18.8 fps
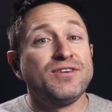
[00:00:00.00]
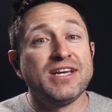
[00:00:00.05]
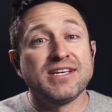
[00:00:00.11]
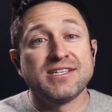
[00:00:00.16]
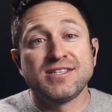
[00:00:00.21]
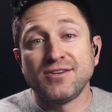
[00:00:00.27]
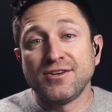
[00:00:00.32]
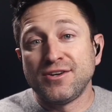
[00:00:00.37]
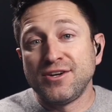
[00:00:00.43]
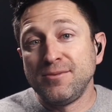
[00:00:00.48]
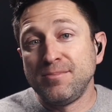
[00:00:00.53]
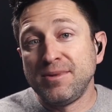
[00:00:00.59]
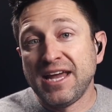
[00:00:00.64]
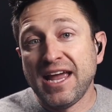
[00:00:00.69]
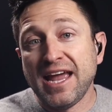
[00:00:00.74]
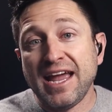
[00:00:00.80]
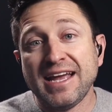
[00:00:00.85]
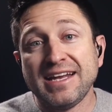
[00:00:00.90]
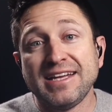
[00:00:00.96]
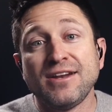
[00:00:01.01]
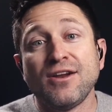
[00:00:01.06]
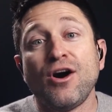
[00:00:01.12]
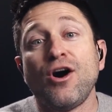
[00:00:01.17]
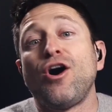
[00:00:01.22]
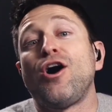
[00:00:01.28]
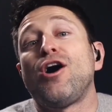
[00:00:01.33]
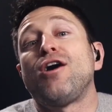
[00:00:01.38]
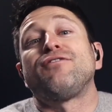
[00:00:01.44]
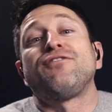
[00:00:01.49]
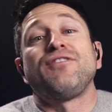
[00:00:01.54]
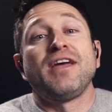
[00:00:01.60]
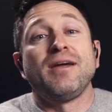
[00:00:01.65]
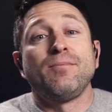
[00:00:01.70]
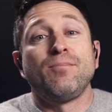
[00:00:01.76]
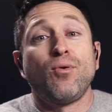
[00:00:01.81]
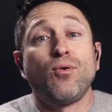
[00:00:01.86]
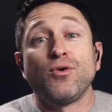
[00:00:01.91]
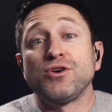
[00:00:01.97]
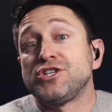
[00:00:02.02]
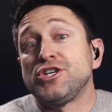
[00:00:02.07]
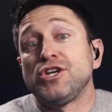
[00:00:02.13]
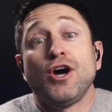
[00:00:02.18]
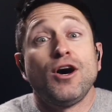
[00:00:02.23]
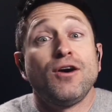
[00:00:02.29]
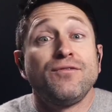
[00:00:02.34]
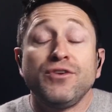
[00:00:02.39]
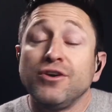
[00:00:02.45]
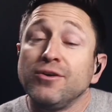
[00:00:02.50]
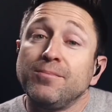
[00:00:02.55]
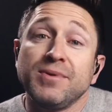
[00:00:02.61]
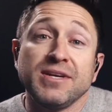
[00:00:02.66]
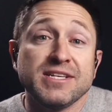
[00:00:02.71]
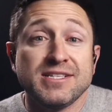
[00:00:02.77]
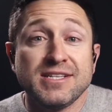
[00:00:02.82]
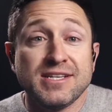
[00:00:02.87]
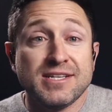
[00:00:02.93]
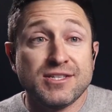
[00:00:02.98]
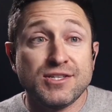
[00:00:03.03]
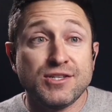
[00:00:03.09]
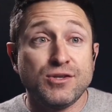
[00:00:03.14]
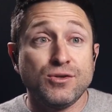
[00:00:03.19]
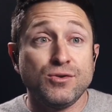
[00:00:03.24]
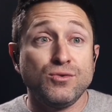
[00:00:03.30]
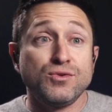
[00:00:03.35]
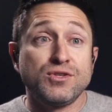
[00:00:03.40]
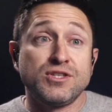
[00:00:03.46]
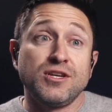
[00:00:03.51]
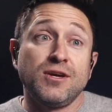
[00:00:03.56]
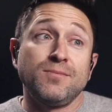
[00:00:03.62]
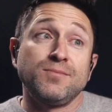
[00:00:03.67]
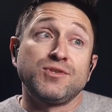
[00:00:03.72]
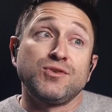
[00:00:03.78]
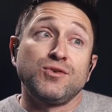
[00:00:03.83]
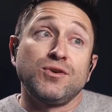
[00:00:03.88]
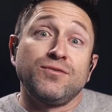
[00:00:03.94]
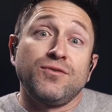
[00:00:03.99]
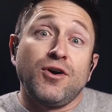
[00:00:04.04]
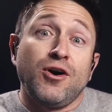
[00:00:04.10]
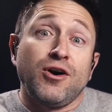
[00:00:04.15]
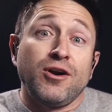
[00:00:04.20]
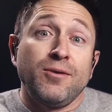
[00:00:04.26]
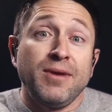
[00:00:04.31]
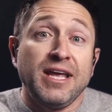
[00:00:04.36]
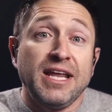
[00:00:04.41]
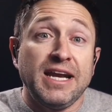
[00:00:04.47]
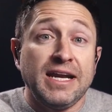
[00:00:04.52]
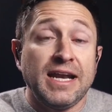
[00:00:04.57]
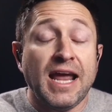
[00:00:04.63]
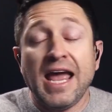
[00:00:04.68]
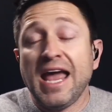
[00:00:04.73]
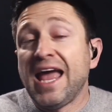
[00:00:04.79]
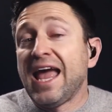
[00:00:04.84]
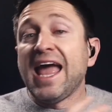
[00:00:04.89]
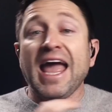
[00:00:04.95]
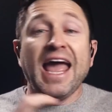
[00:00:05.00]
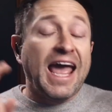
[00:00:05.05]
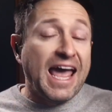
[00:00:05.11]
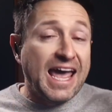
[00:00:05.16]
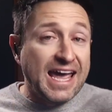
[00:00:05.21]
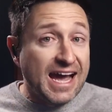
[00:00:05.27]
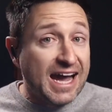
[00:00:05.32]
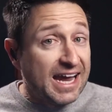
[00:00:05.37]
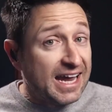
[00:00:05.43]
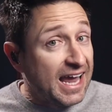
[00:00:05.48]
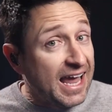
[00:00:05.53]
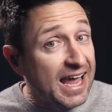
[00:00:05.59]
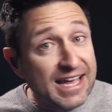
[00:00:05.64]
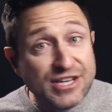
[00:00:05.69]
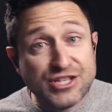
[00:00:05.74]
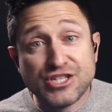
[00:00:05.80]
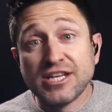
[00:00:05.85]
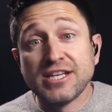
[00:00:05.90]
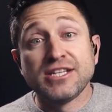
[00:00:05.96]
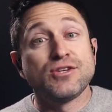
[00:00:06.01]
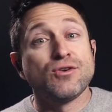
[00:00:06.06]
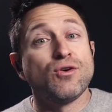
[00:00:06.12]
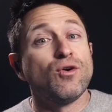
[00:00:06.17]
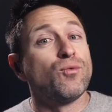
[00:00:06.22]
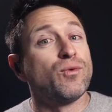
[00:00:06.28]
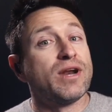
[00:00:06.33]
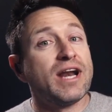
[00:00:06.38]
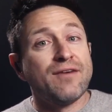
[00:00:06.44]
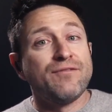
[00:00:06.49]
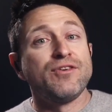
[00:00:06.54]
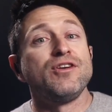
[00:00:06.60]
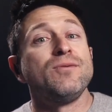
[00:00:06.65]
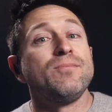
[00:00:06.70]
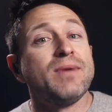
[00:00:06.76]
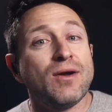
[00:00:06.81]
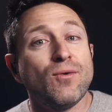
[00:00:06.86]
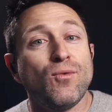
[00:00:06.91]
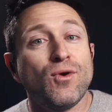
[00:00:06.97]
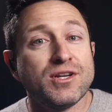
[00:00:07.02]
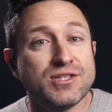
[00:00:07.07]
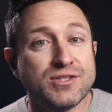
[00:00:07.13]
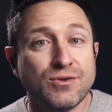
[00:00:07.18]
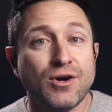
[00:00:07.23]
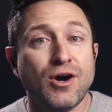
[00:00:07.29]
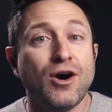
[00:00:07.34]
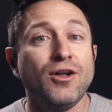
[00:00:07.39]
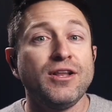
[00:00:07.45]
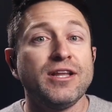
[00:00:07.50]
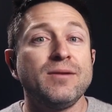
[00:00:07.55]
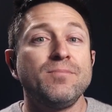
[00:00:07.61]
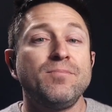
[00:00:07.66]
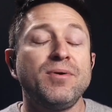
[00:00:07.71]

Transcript: Yes, there could be handing off a portion of your business to some sort of automated AI agent or whatever you may want to call it.